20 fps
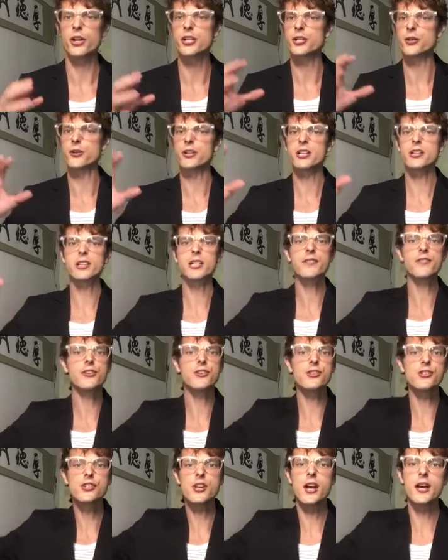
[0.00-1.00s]
Are you going to live
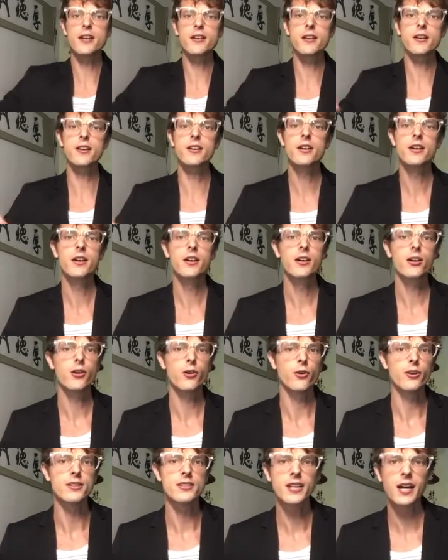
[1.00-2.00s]
in China
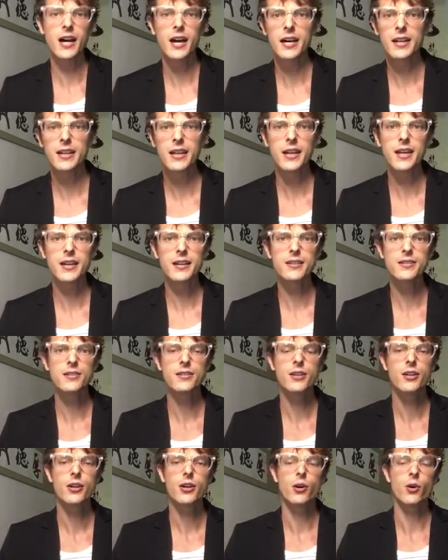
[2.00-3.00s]
or Thailand?